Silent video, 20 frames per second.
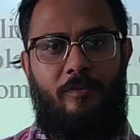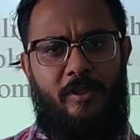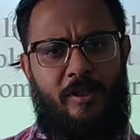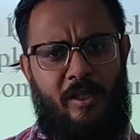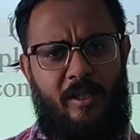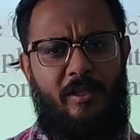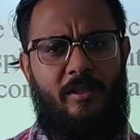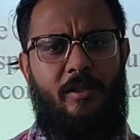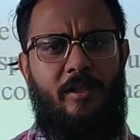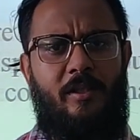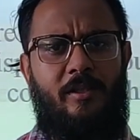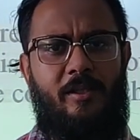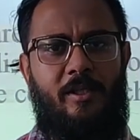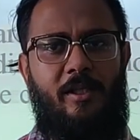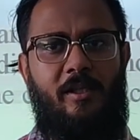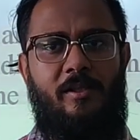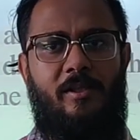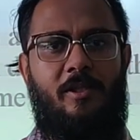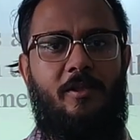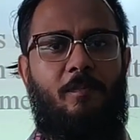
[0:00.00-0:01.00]
taste
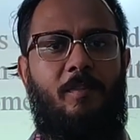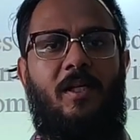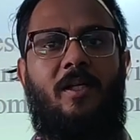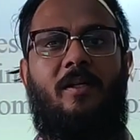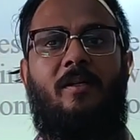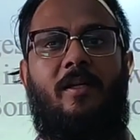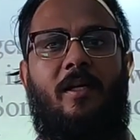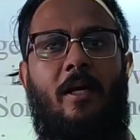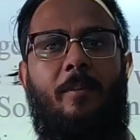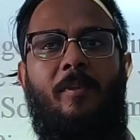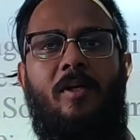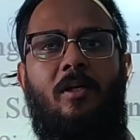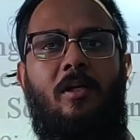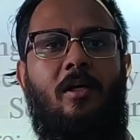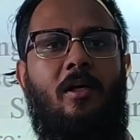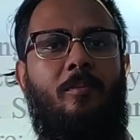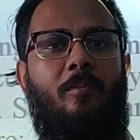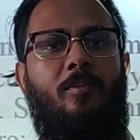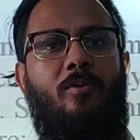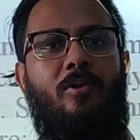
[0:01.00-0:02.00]
changes, but the chemical
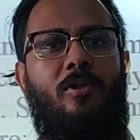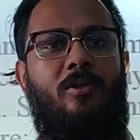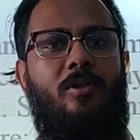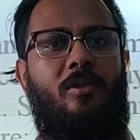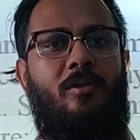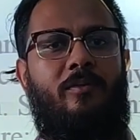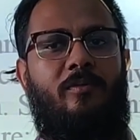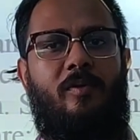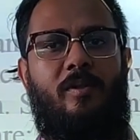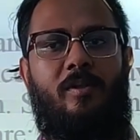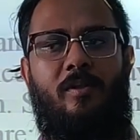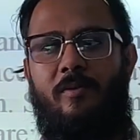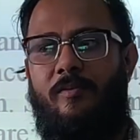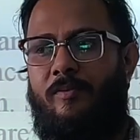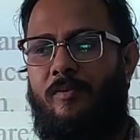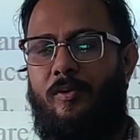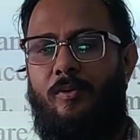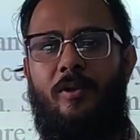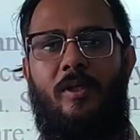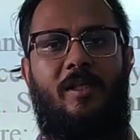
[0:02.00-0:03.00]
composition of the
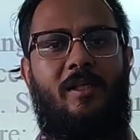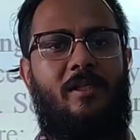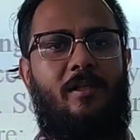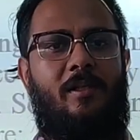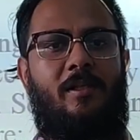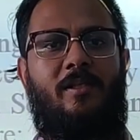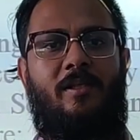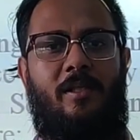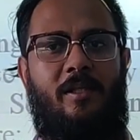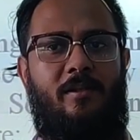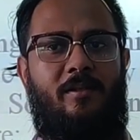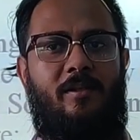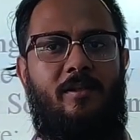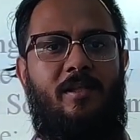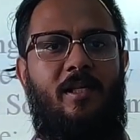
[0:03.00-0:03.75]
fruit stays the